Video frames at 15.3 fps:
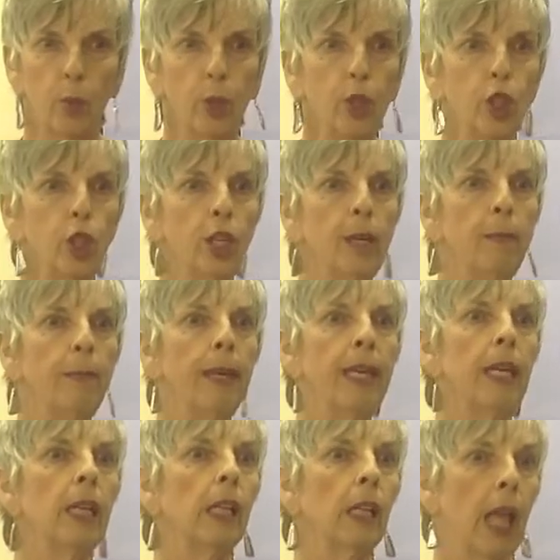Would she
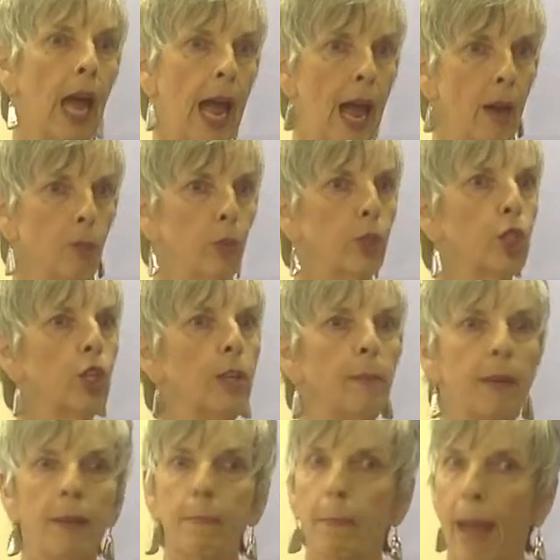be glad? Would she
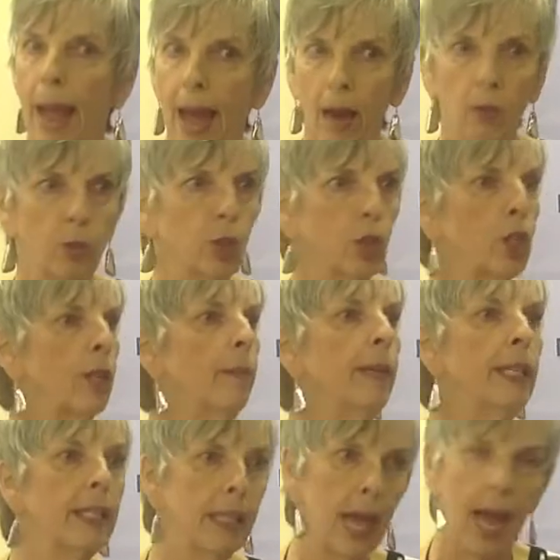be mad? Would she be
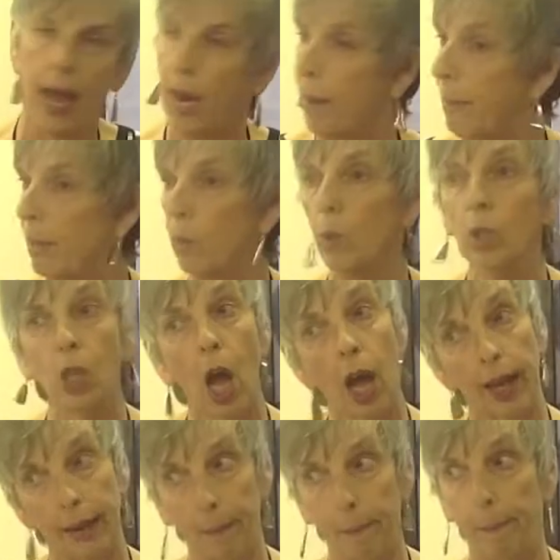sad? I mean, we're
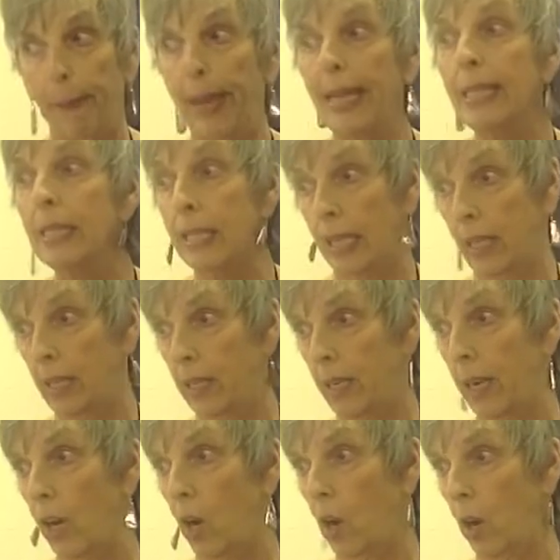talking basics
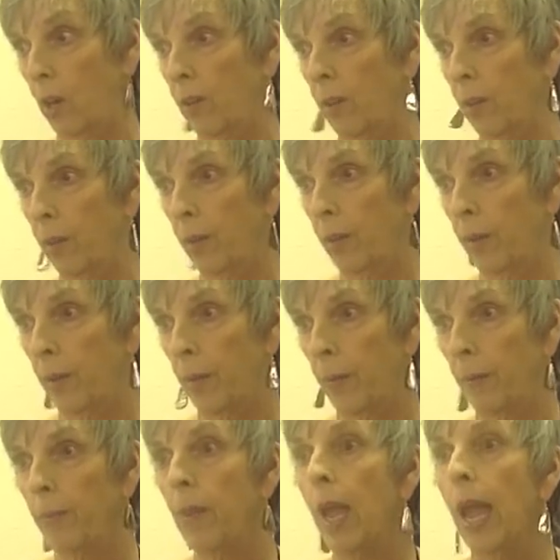here.
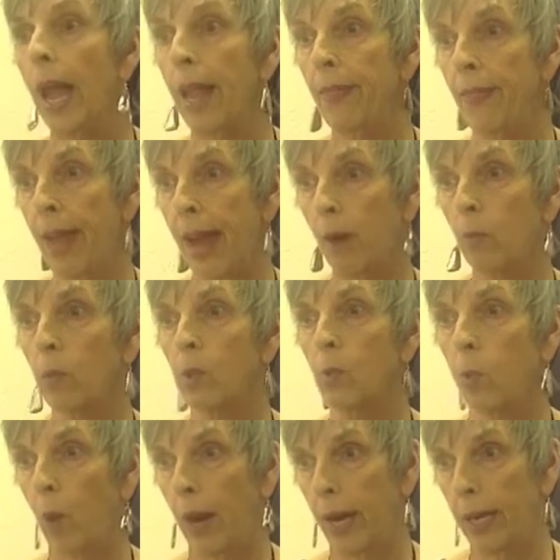And that was
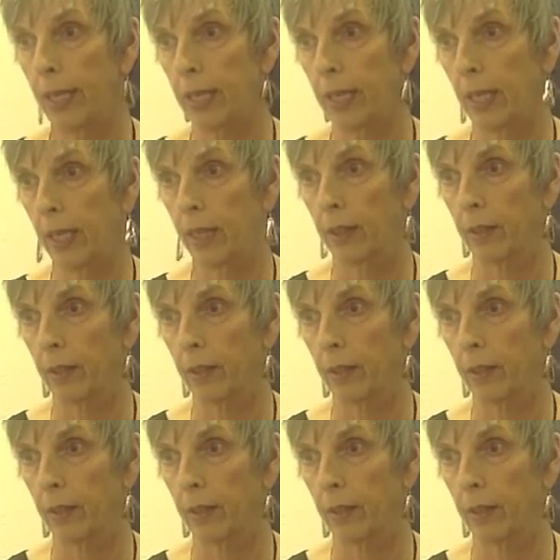what I did.